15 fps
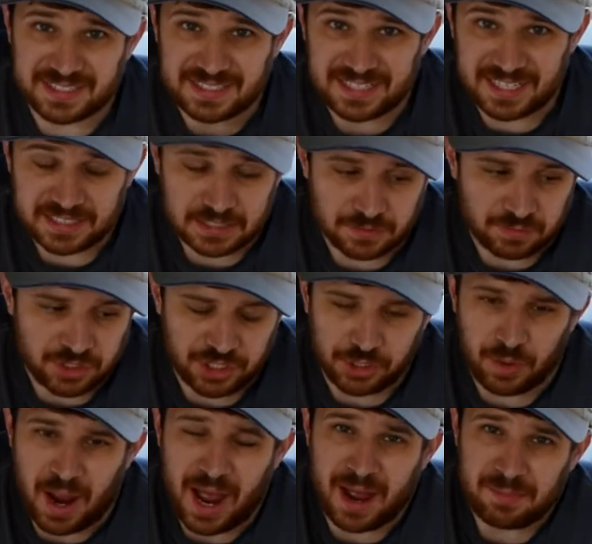sets of
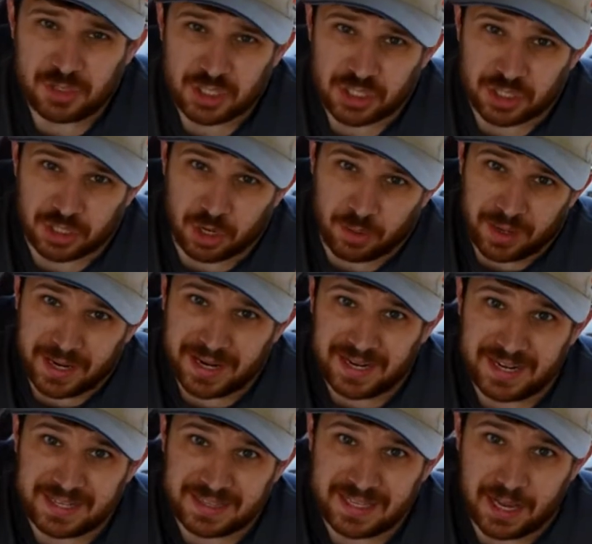2, I'm just gonna go ahead
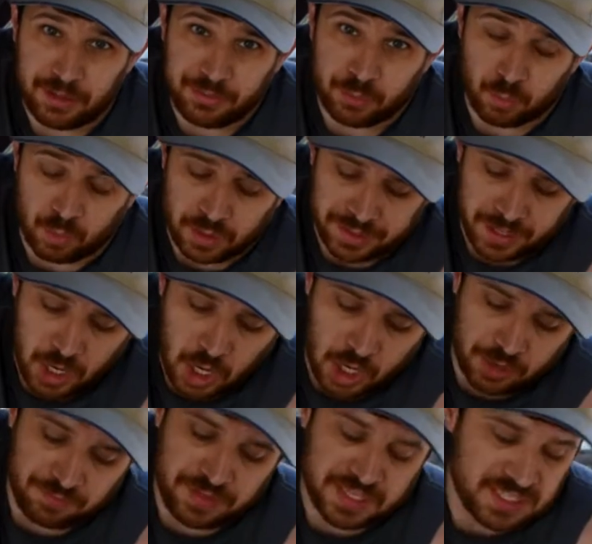and get the other one
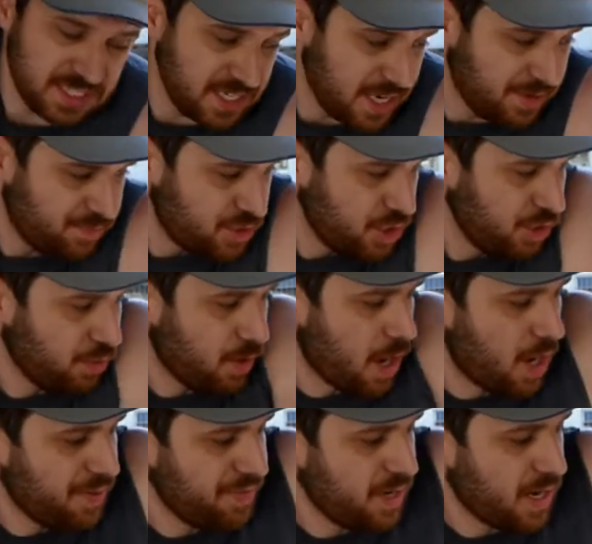of this set of 2
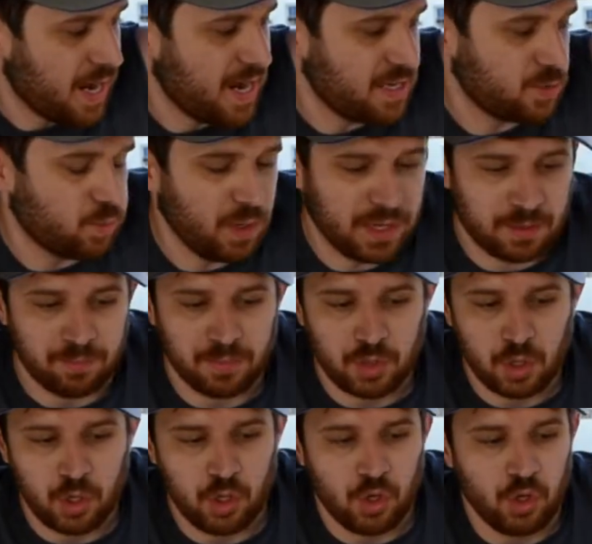on there as well,
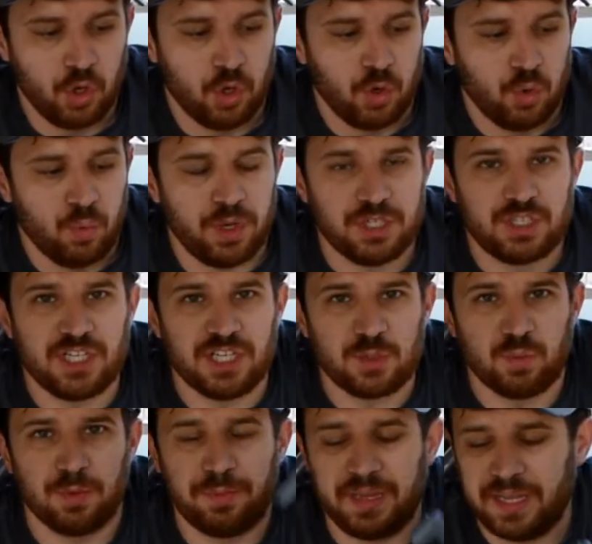which this
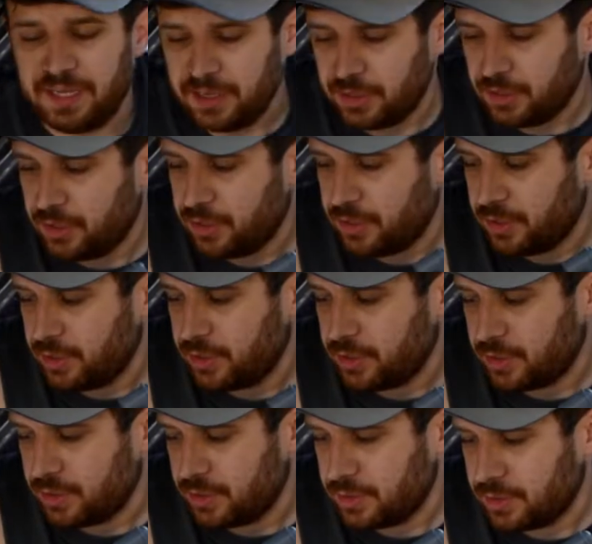would be
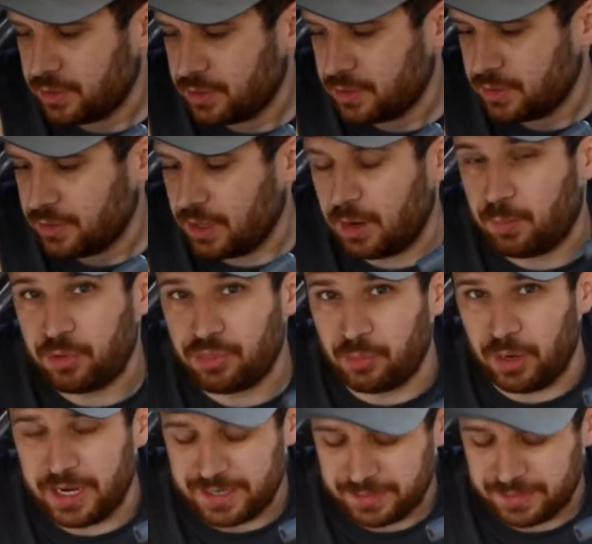number 3.